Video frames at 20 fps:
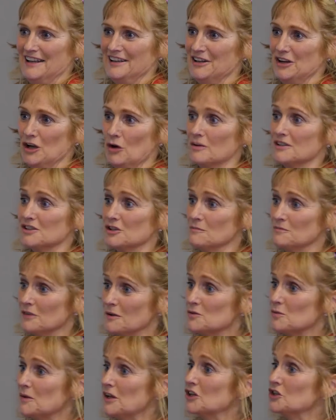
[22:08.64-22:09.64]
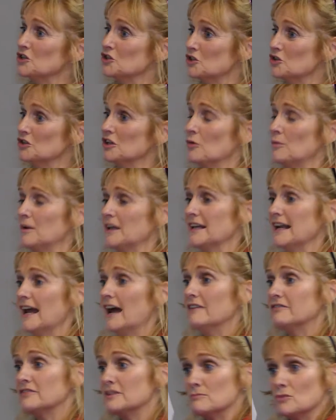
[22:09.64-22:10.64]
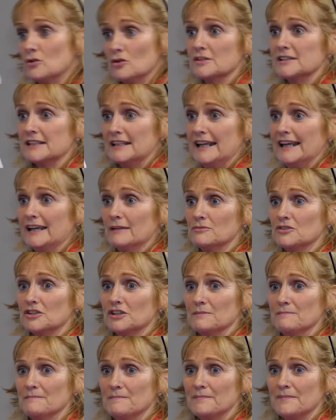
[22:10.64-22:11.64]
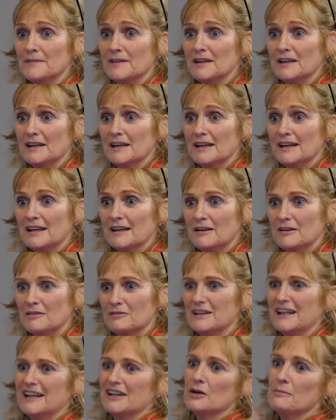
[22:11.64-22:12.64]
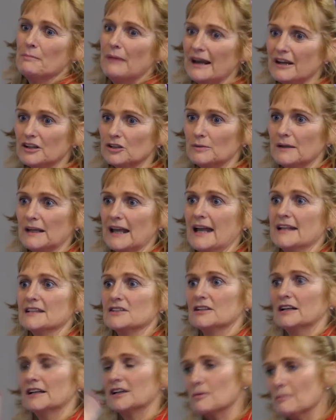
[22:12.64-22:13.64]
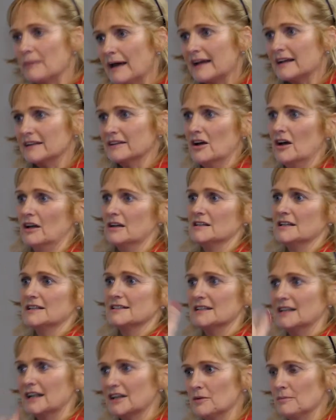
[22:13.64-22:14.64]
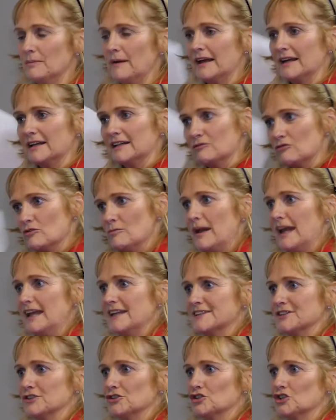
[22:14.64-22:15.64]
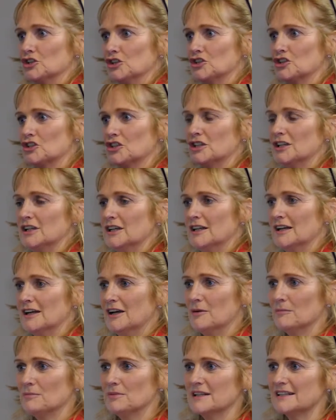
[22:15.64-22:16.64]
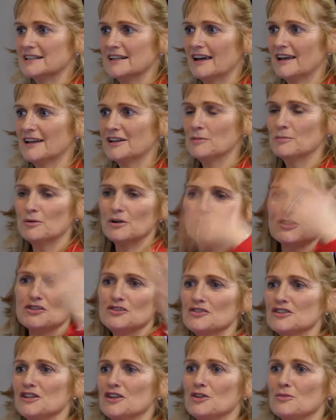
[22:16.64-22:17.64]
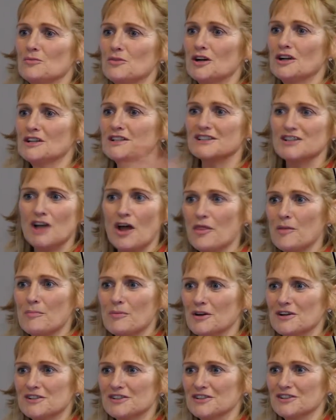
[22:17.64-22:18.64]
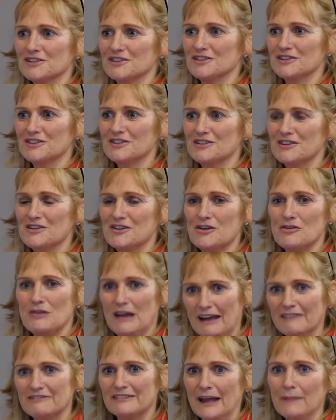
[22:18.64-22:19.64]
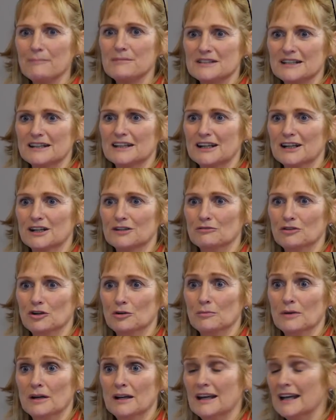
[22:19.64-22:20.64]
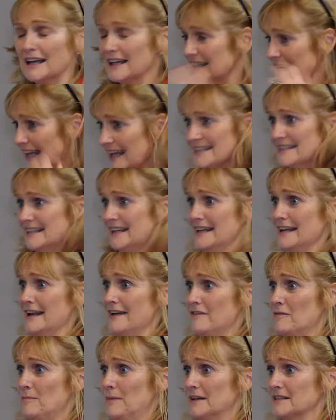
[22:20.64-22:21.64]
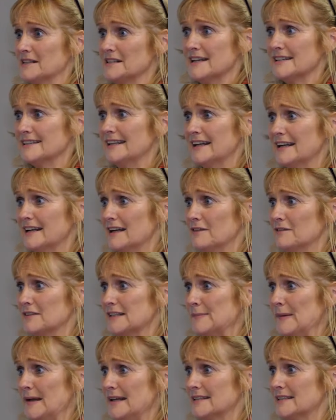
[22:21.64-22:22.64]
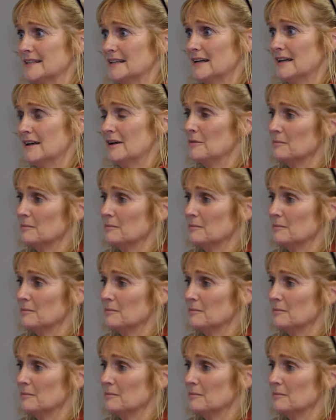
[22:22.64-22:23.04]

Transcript: You know, and sometimes we can do that. We can have the mausoleum to them. Well, they'll come back at the weekends, or they'll come back in the holidays, and they'll come back and it remains untouched. But it's like the person who's in the world is not the person who left that particular room. Yes, they can have a bed, and yes, they can have a space.